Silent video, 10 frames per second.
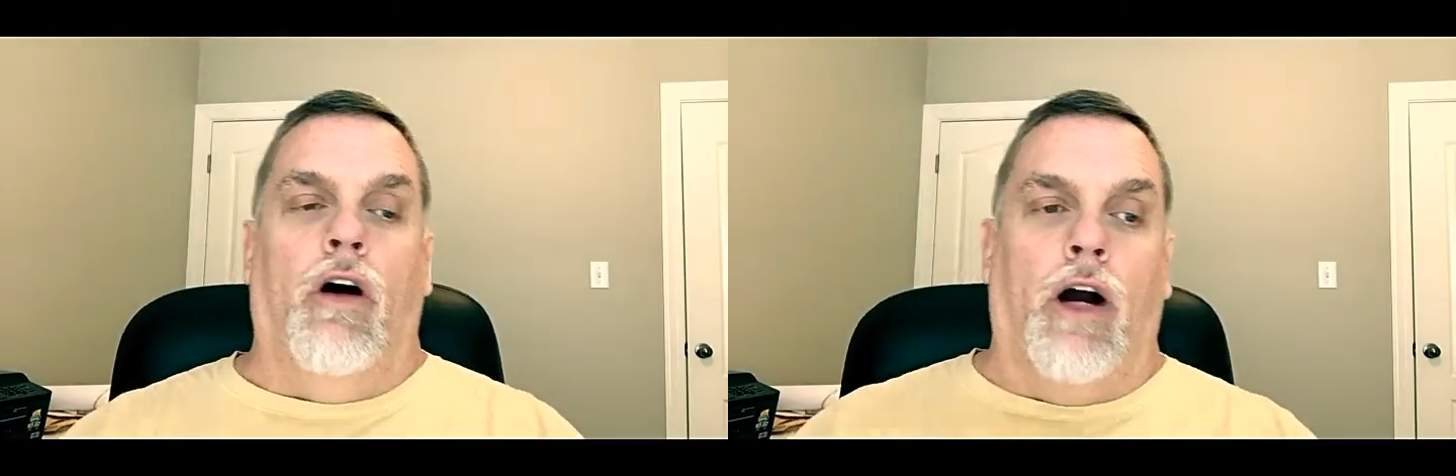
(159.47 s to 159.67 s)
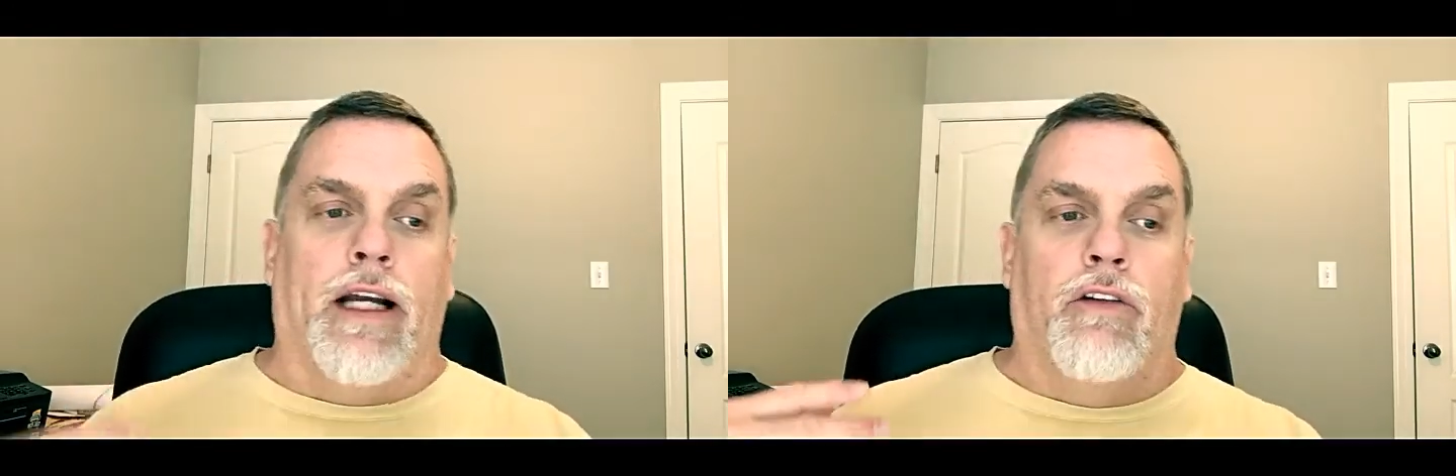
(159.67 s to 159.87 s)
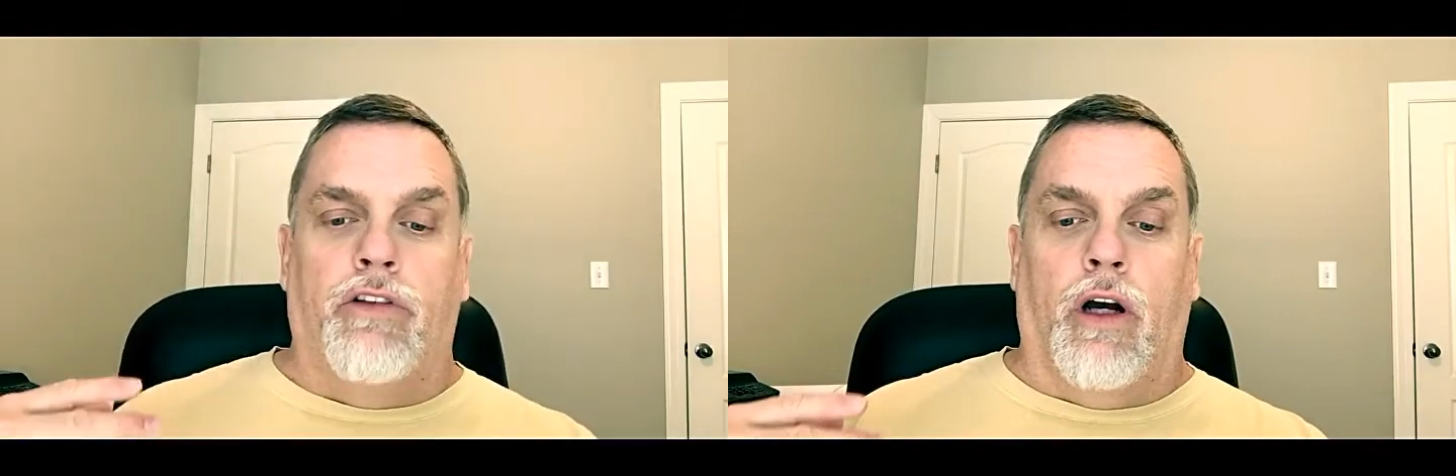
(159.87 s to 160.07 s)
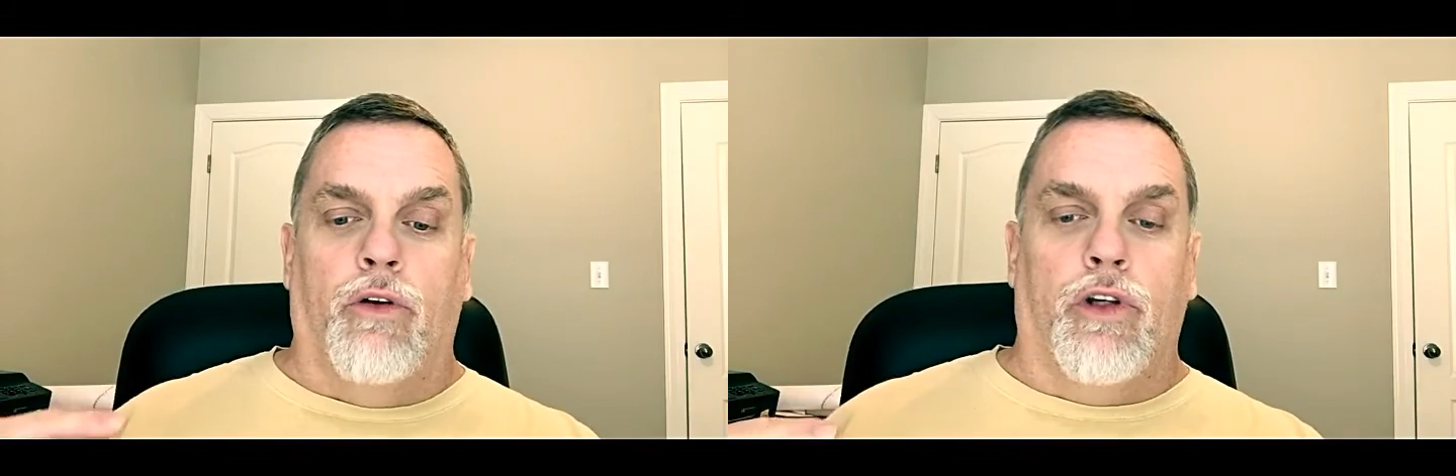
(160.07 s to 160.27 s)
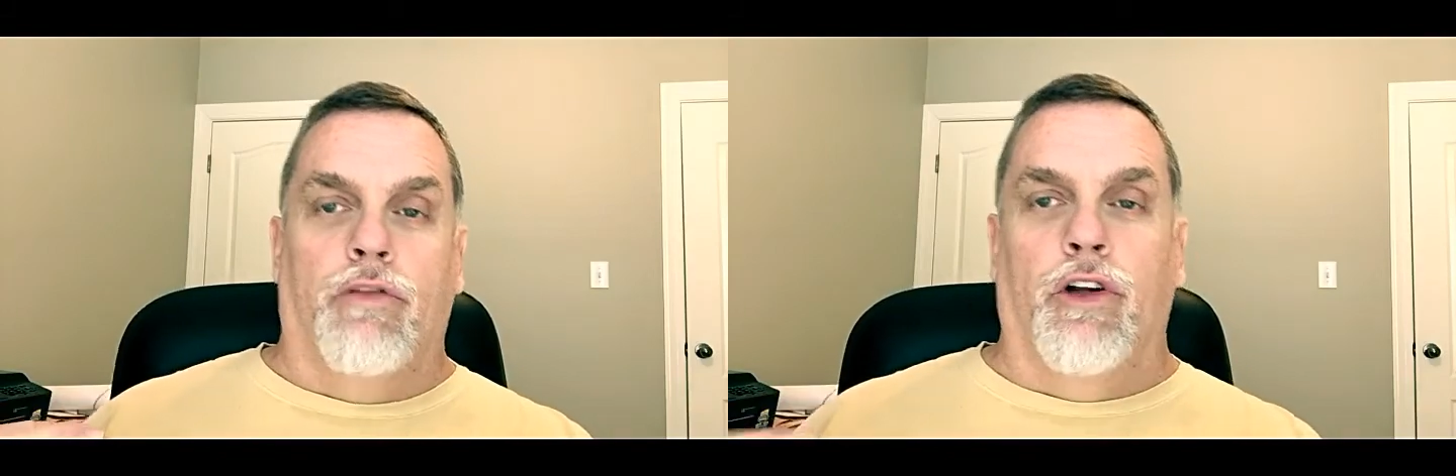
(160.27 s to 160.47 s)
All right, so
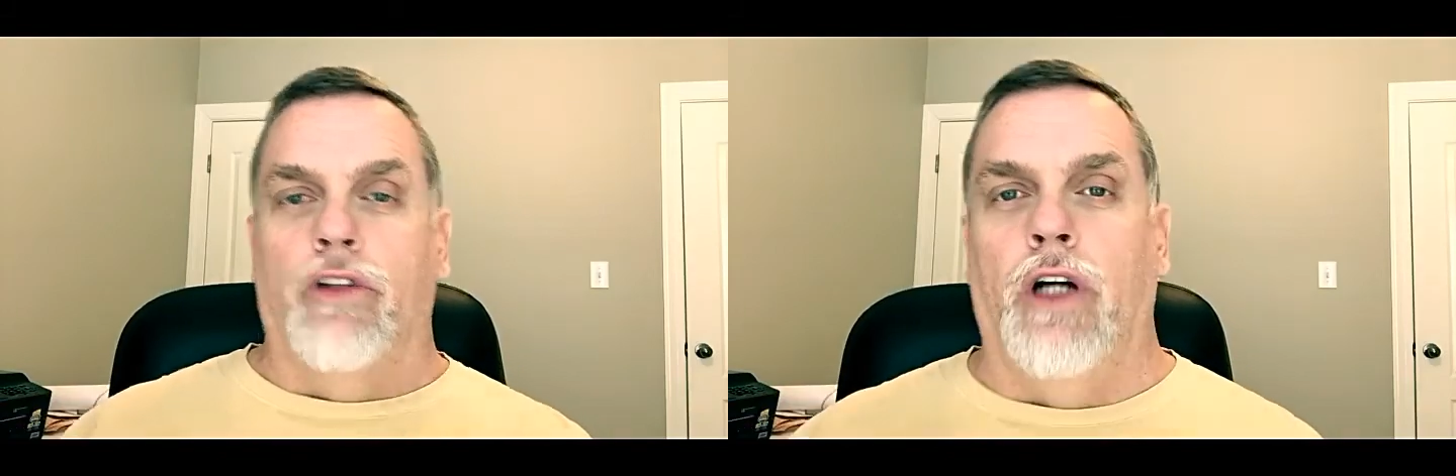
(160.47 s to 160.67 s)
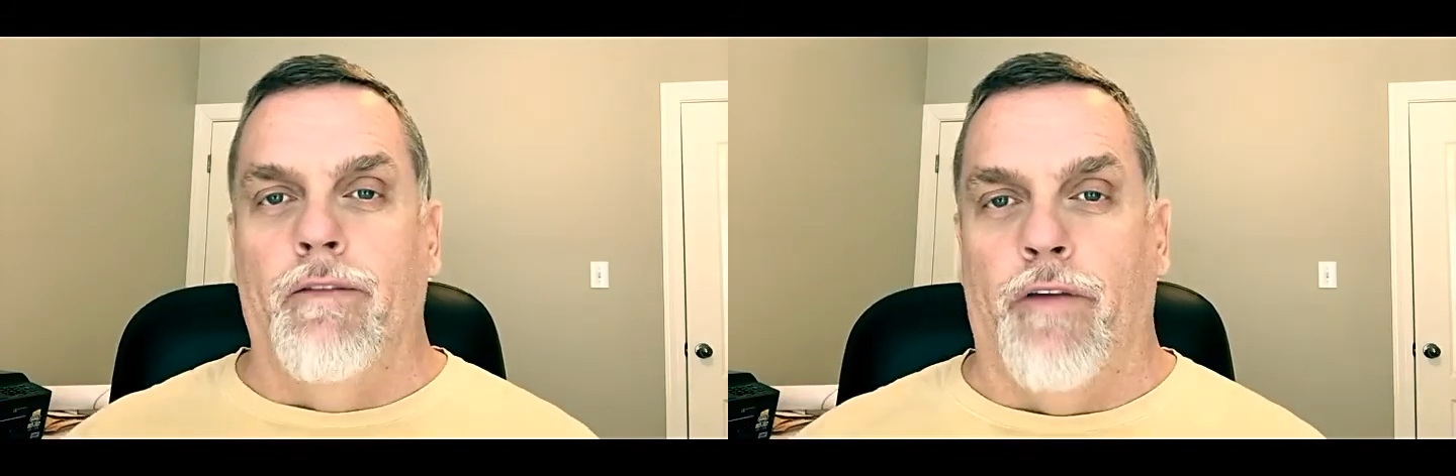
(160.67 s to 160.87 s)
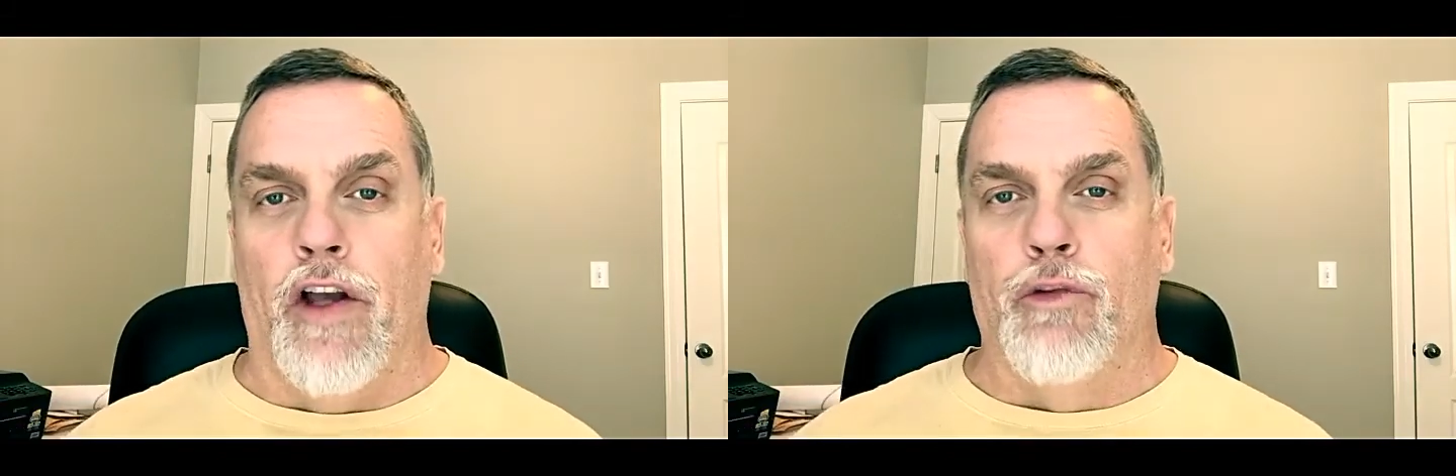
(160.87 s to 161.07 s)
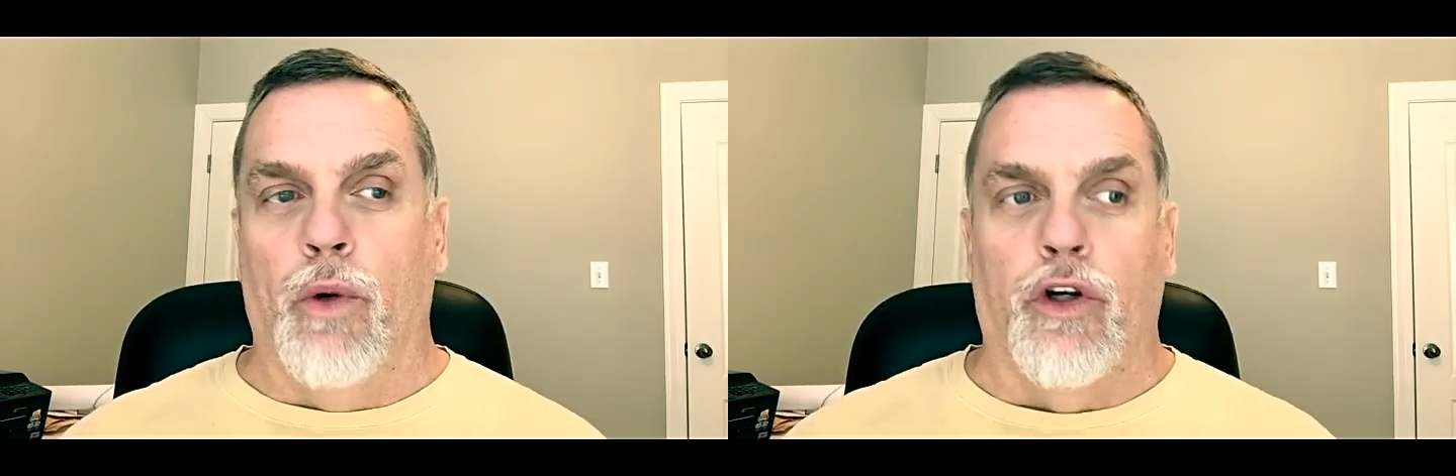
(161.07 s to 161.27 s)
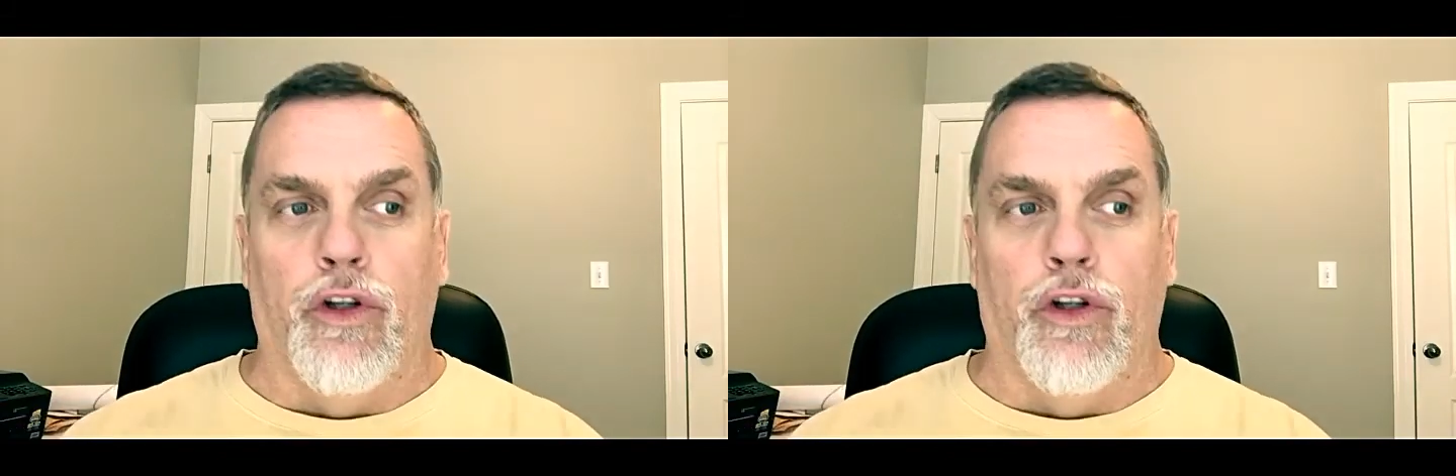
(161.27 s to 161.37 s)
you've looked on Facebook